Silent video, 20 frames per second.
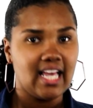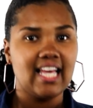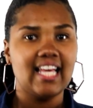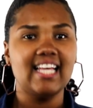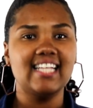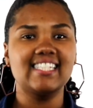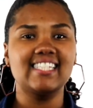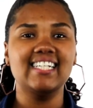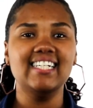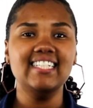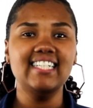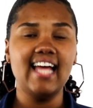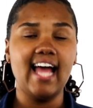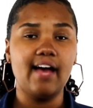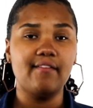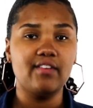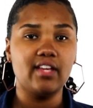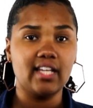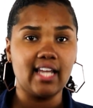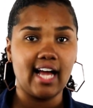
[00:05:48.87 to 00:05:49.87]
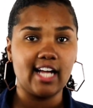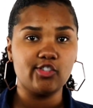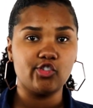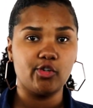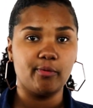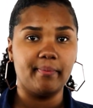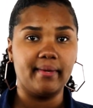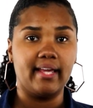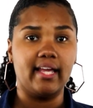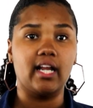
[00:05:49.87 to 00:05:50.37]
It's good to have your
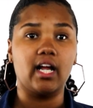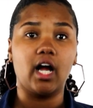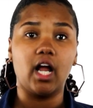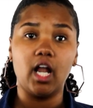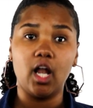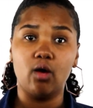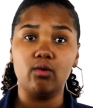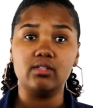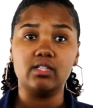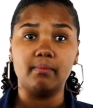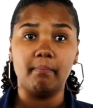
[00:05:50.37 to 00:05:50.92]
laundry bin close